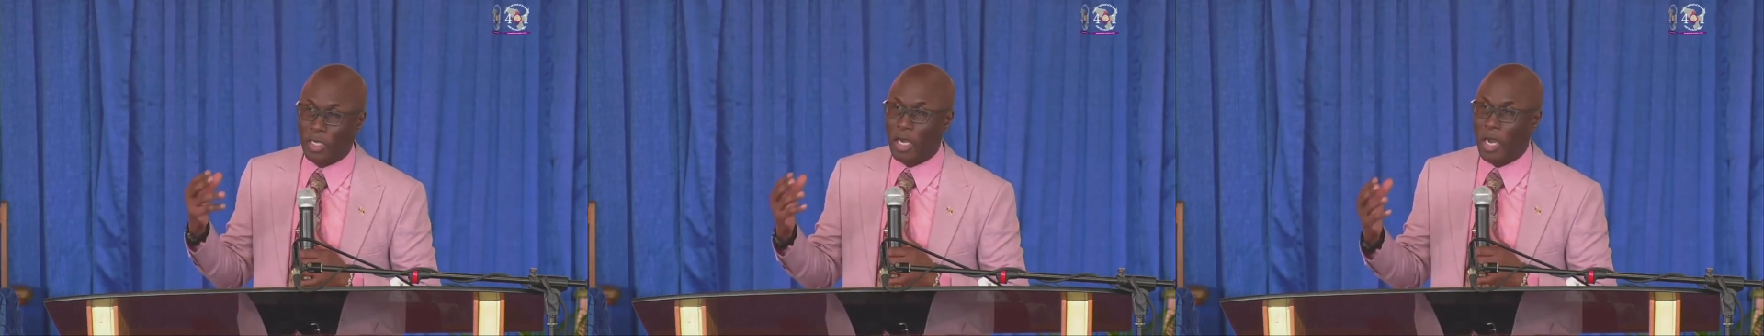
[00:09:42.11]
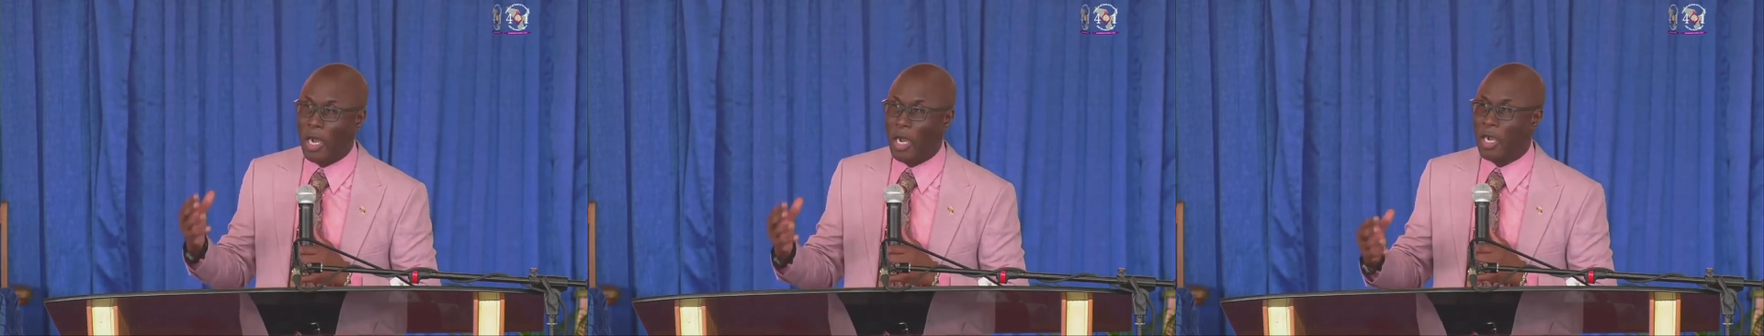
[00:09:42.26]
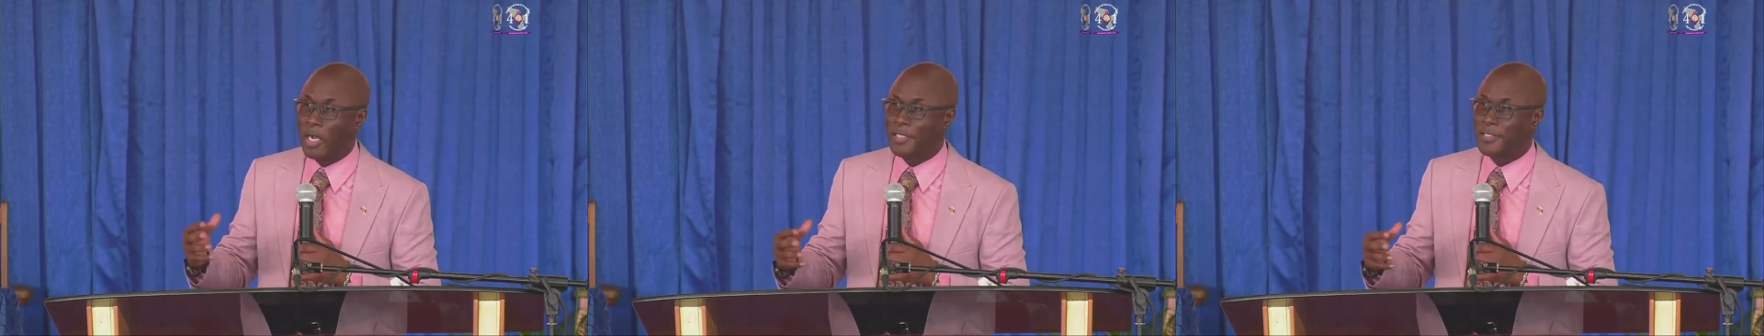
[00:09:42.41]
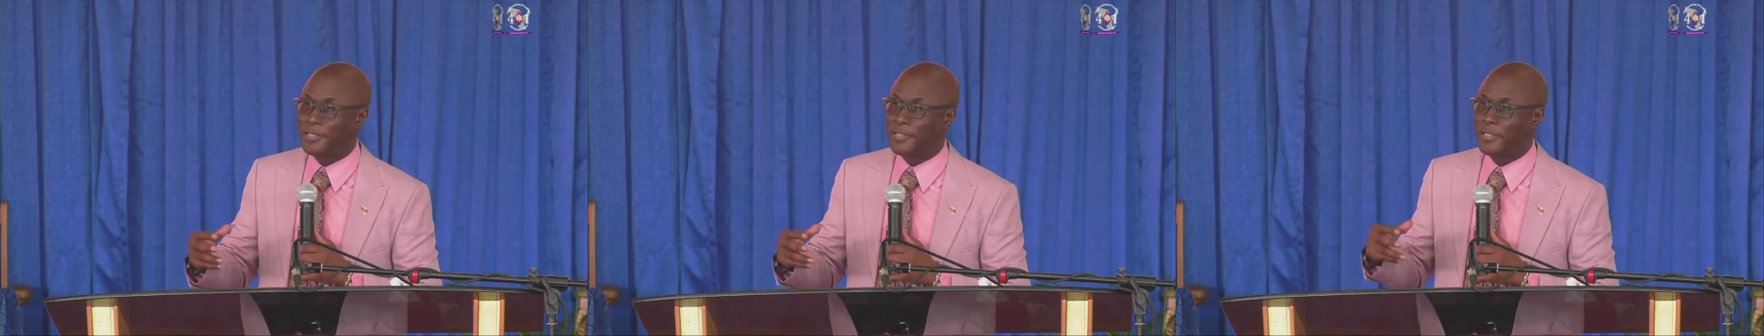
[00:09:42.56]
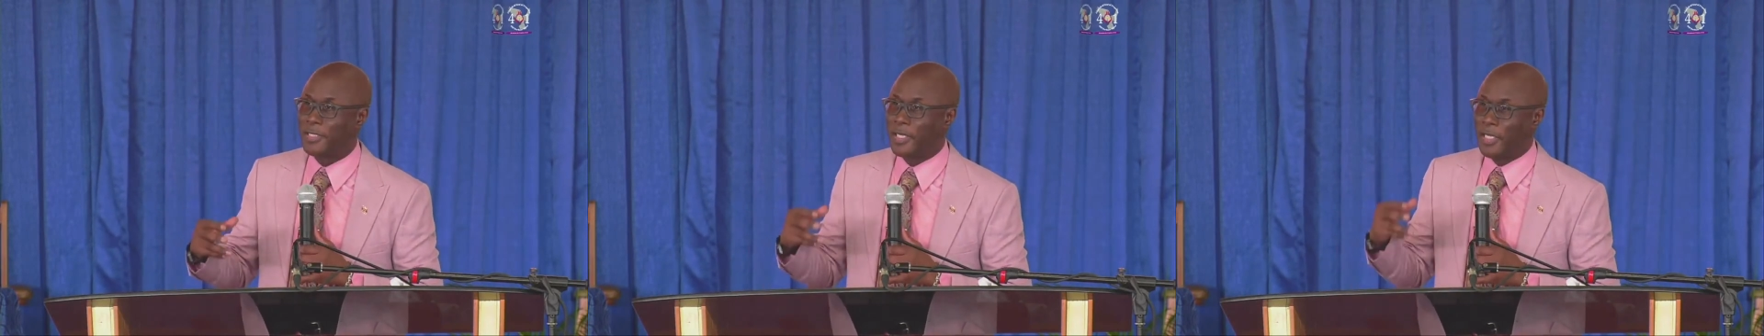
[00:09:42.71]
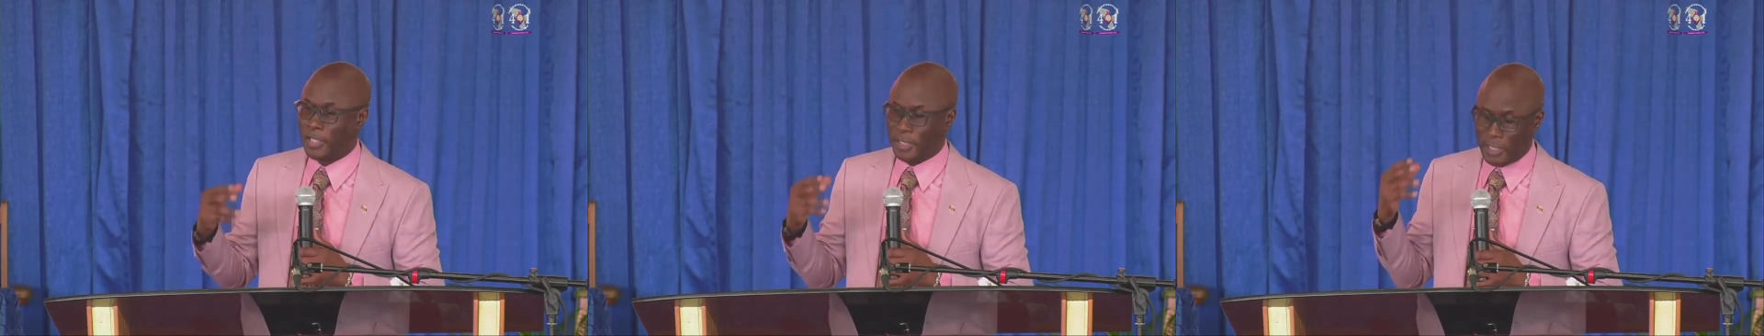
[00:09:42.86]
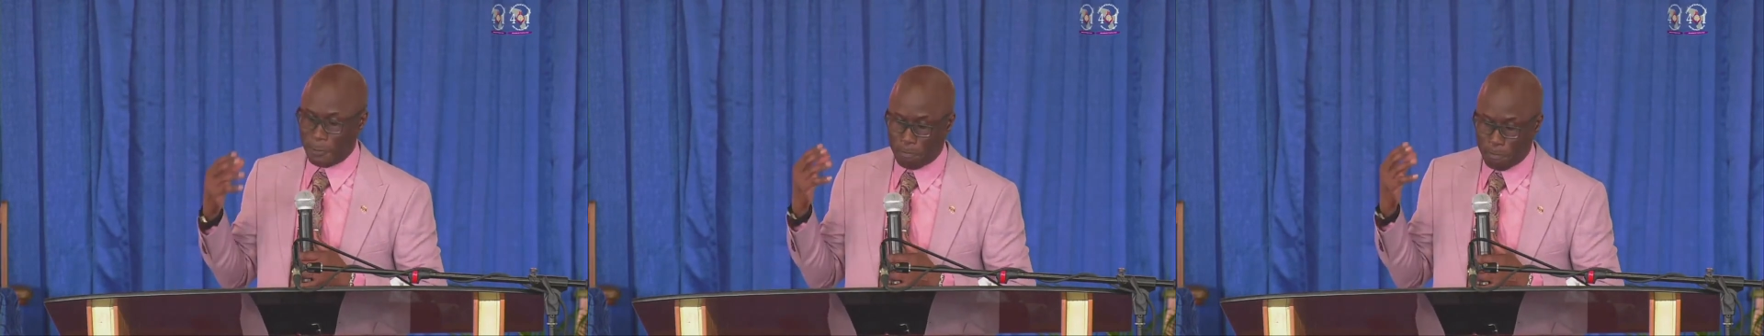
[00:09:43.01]
God's
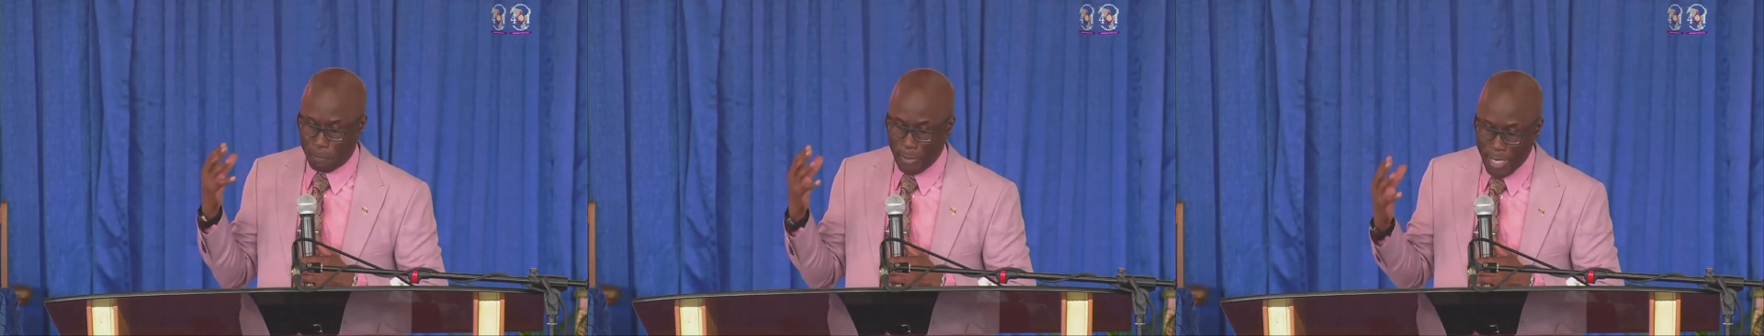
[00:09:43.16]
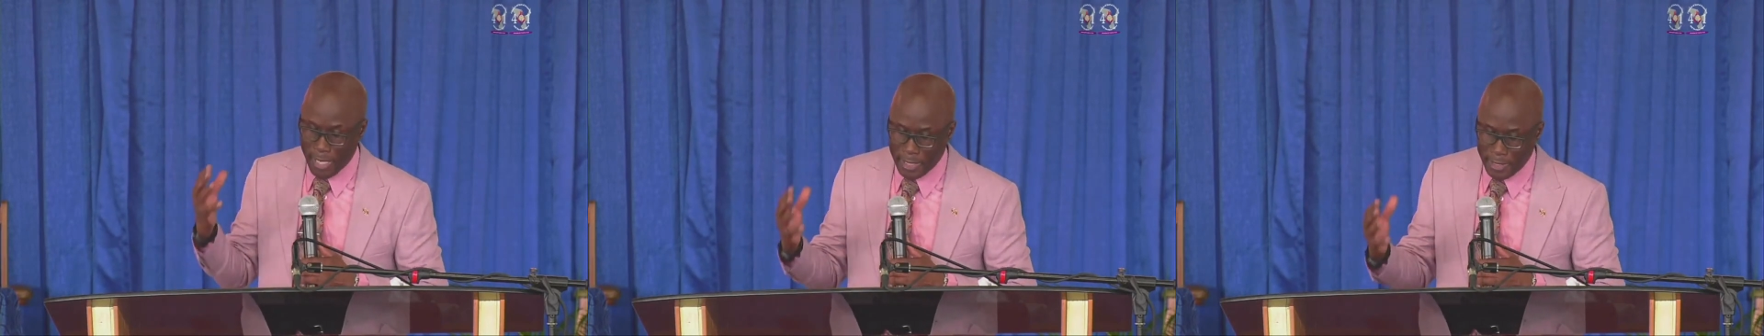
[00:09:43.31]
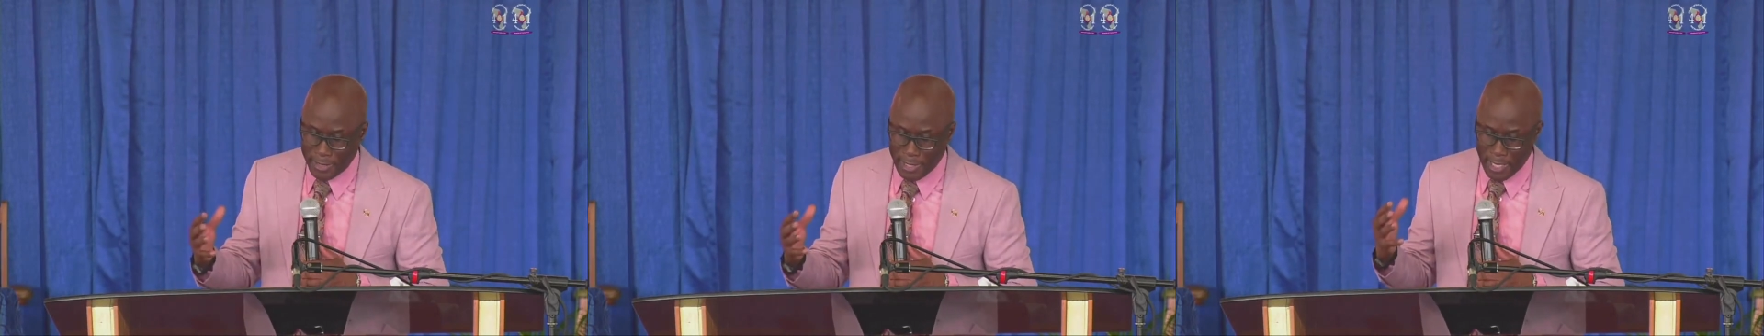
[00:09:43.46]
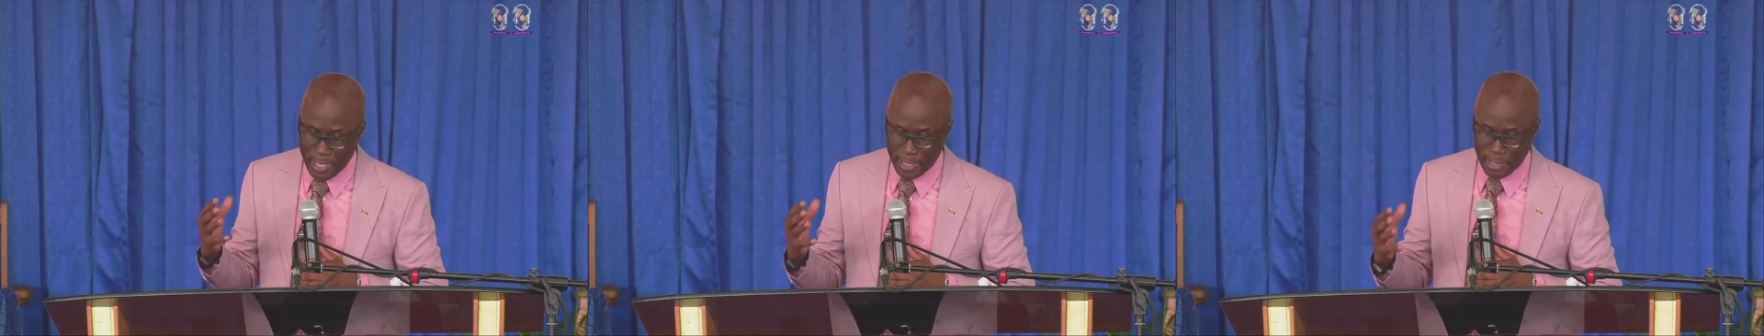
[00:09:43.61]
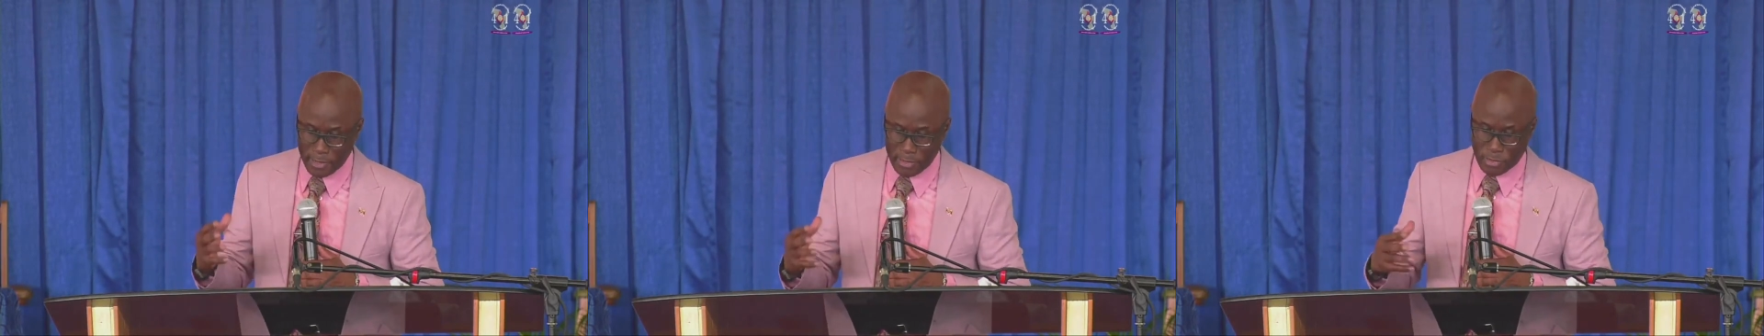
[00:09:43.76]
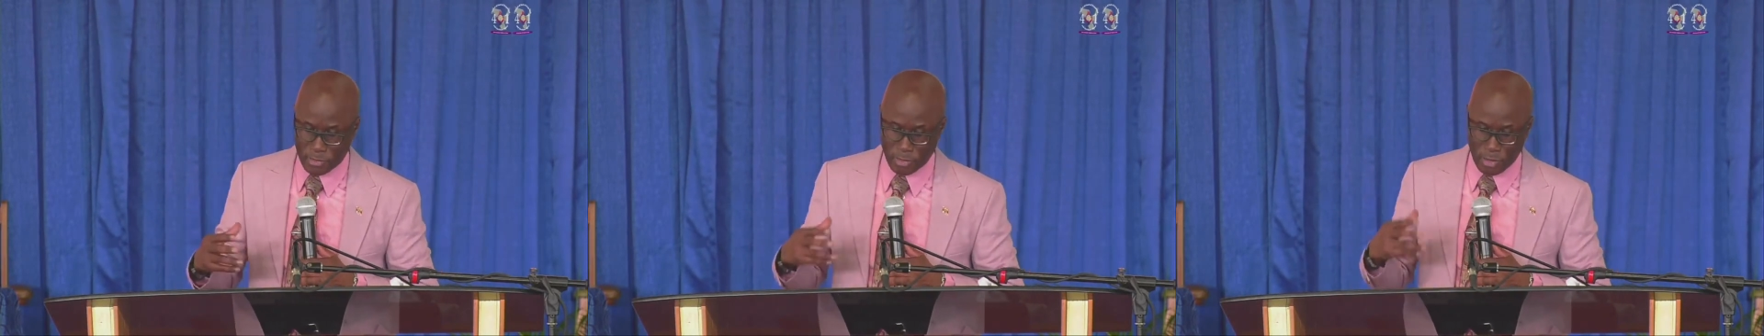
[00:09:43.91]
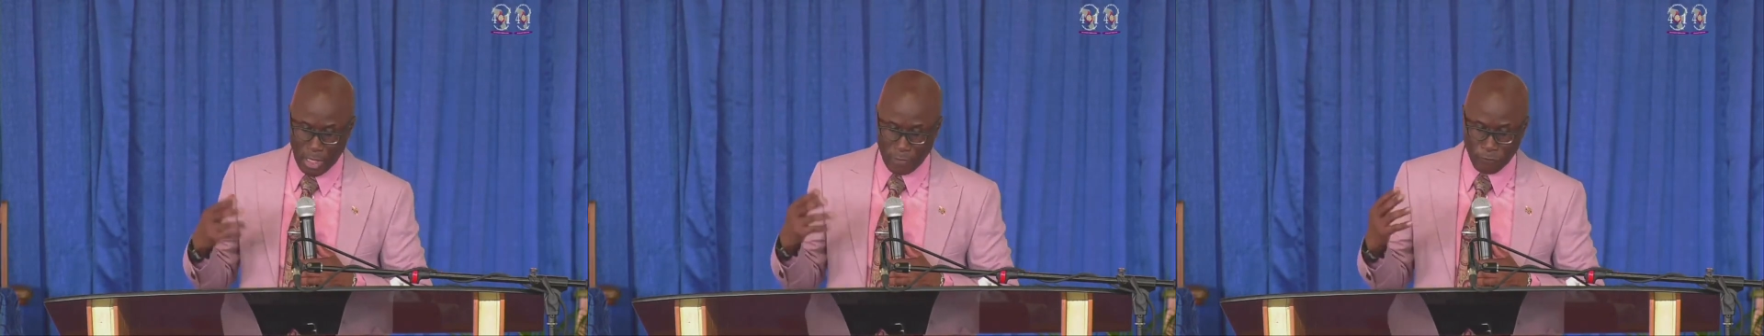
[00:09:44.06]
dependence,